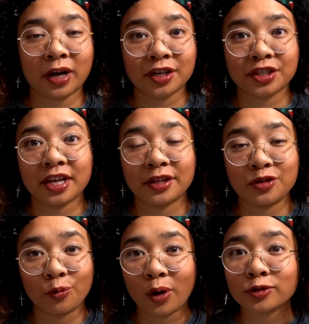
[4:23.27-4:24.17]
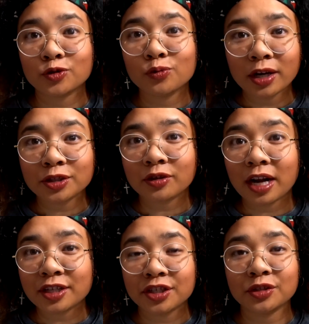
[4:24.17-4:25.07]
Crashing and you want to watch
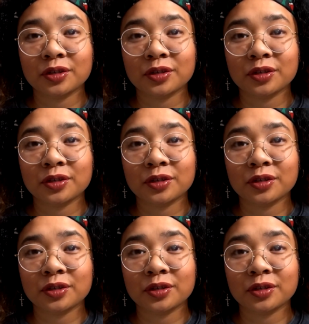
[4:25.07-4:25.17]
Crashing,